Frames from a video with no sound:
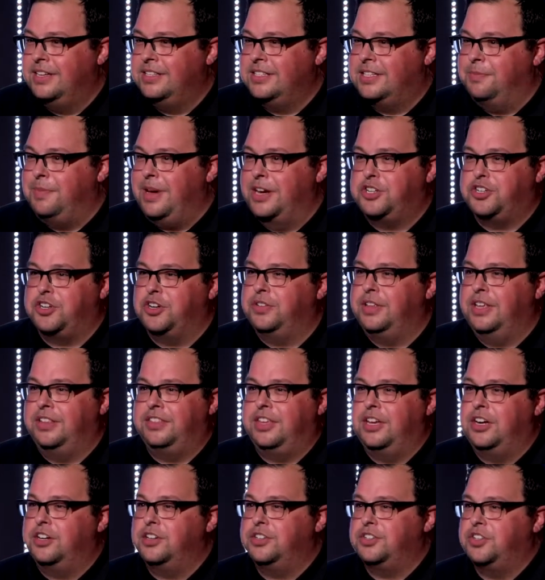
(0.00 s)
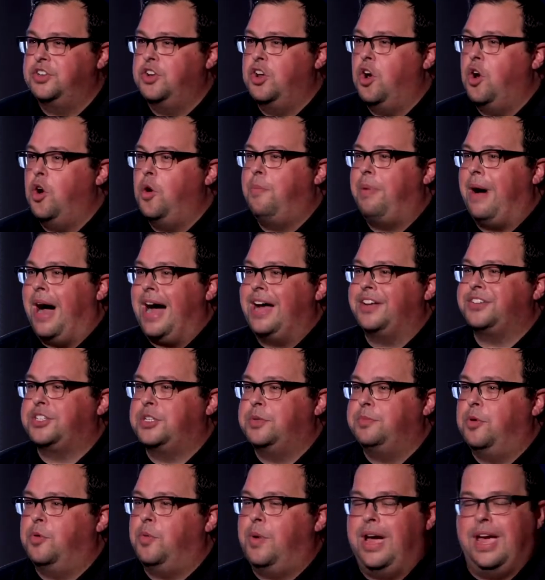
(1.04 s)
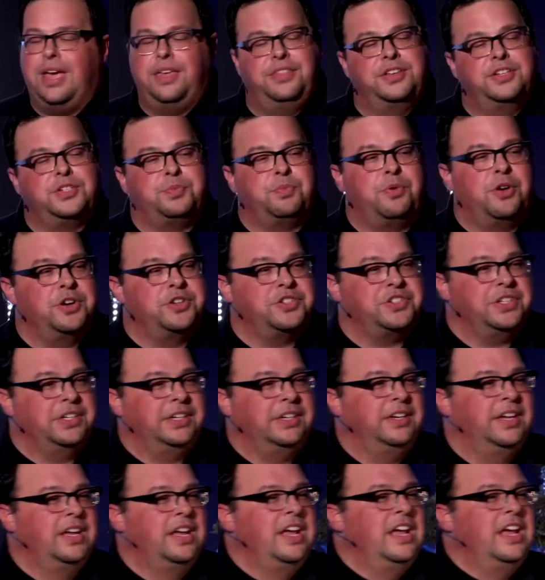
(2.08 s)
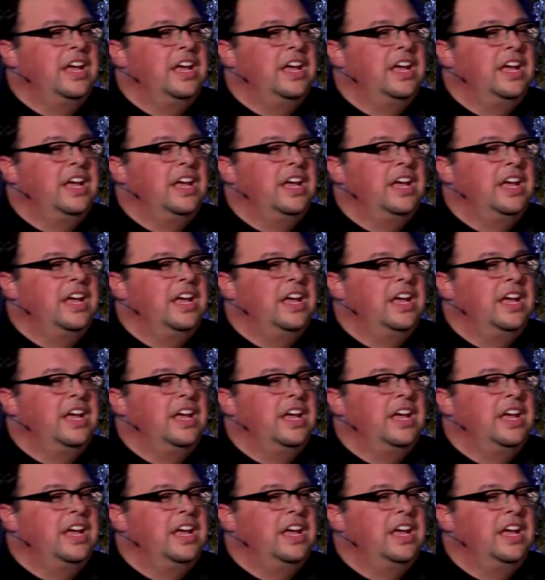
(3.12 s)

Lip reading: to make sure that there's no possible way this person